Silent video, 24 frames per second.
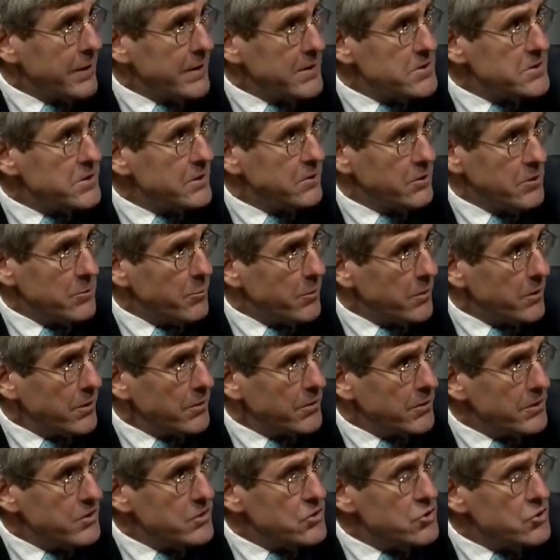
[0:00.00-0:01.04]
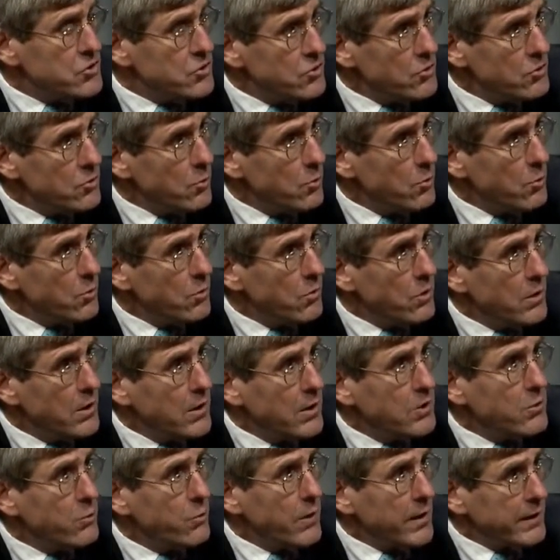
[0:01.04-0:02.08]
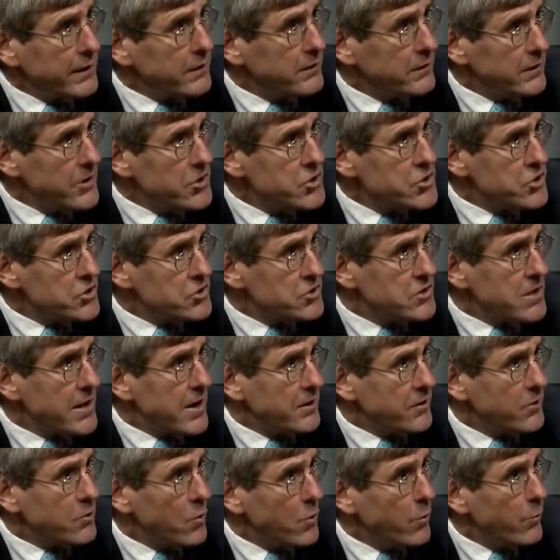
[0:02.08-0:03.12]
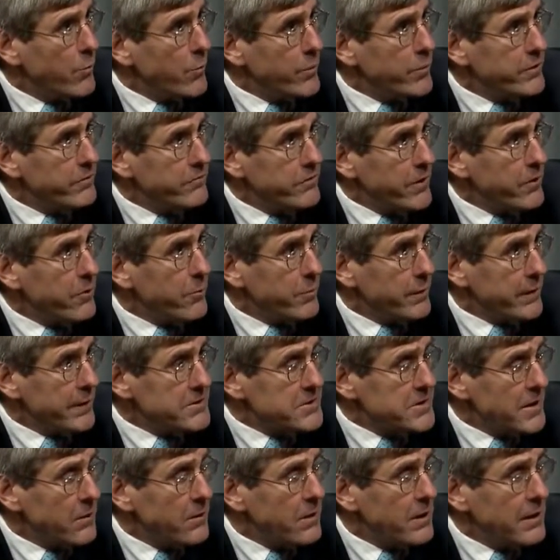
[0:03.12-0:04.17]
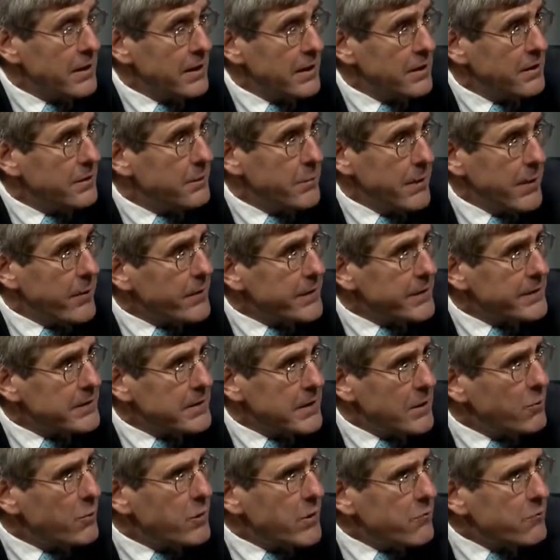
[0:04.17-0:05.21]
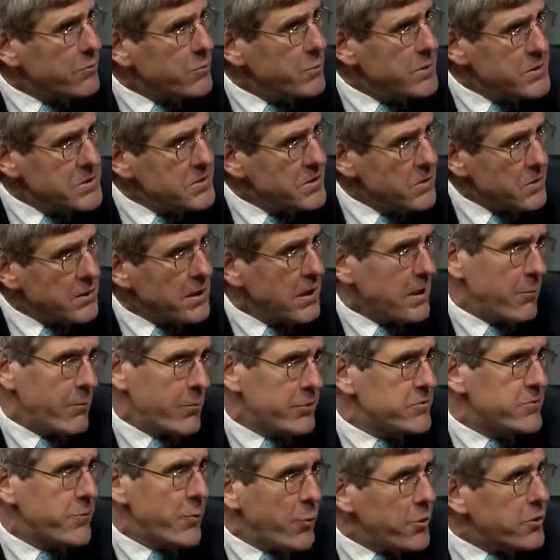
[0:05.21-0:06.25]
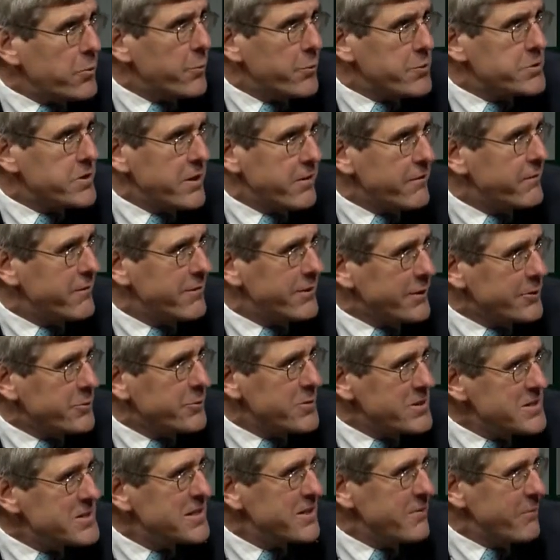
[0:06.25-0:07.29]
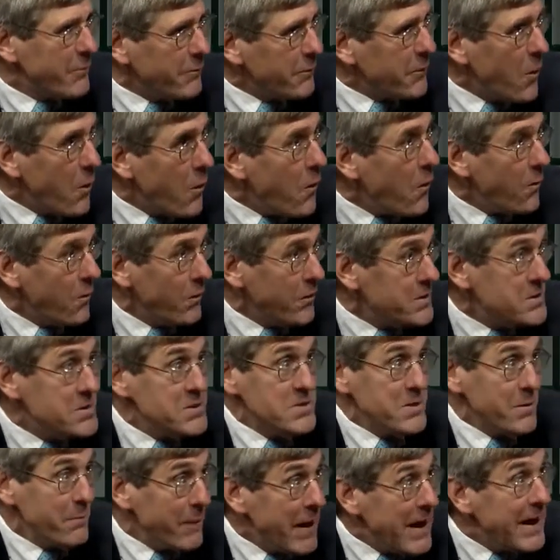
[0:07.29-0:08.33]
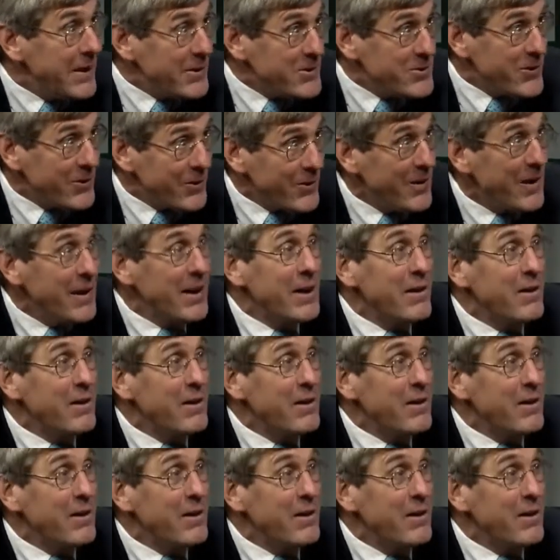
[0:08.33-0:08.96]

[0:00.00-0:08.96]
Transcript: basically put these new regulations on coal-burning fire plants. Now, in America today, we still get almost 40% of our electricity from coal. This is a major,